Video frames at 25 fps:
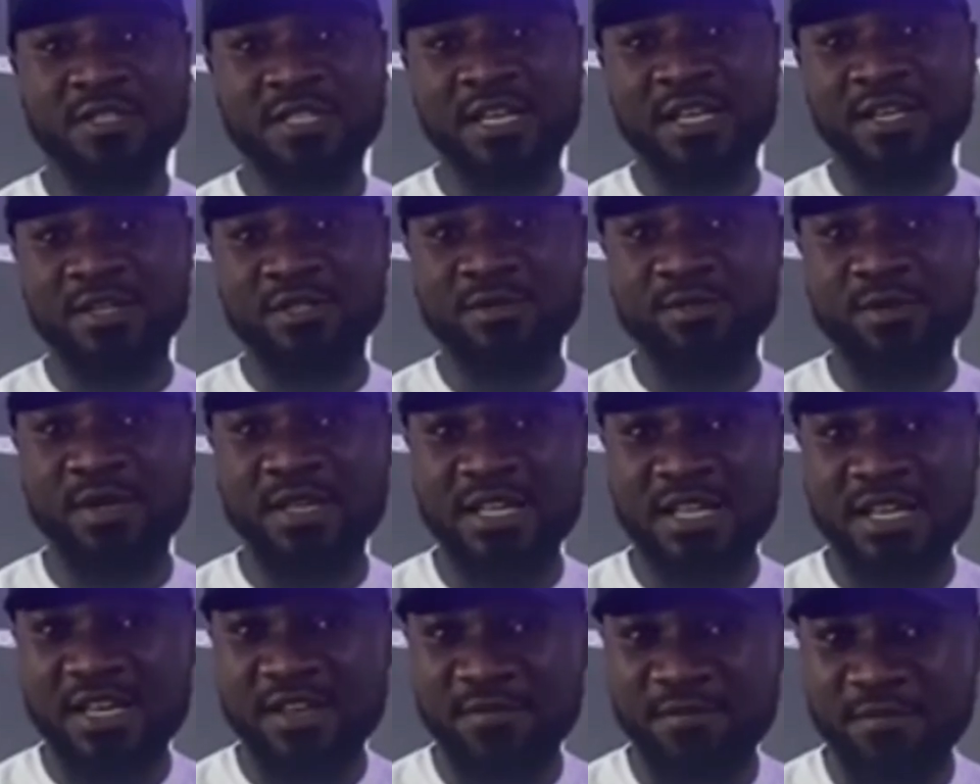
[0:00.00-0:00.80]
that is
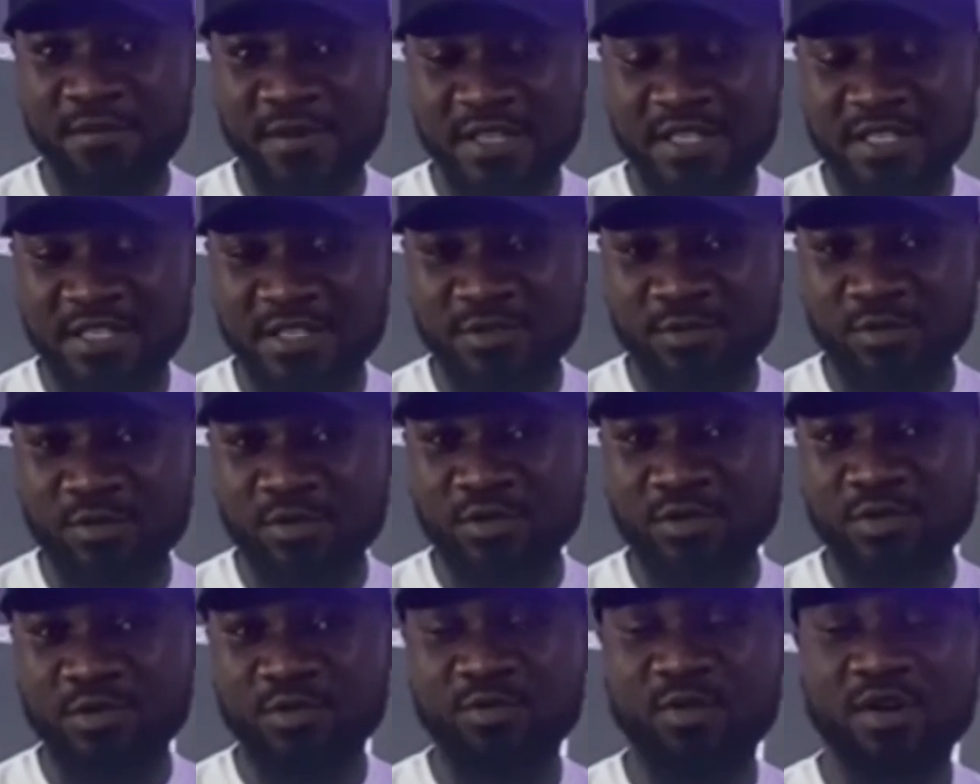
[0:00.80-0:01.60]
where the defect is
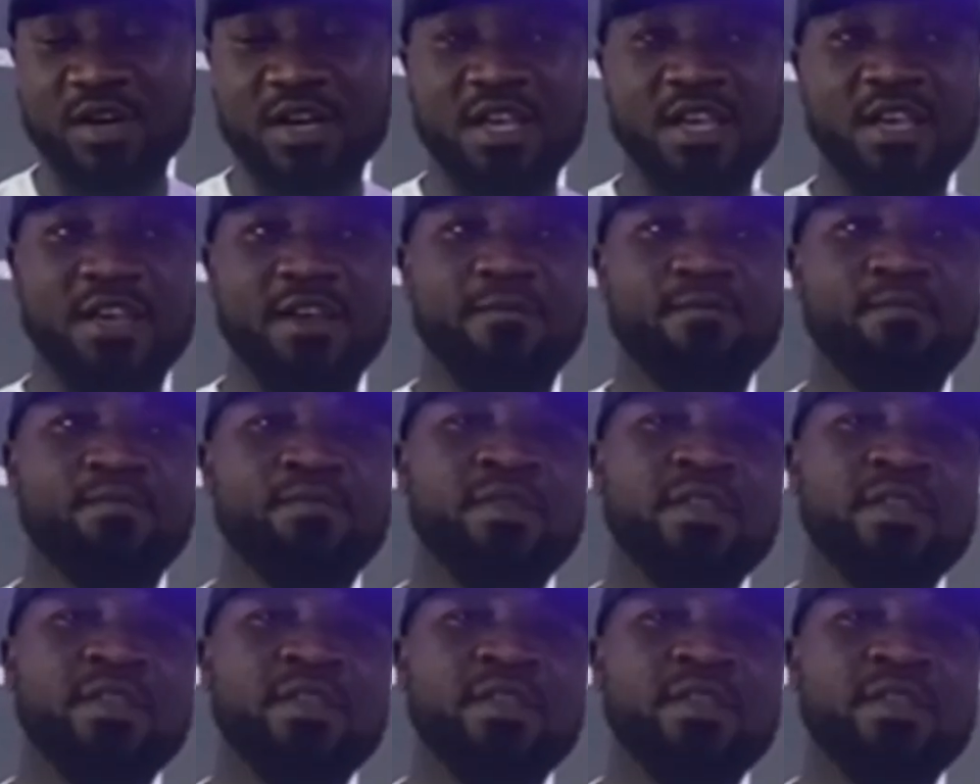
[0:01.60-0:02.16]
going to occur.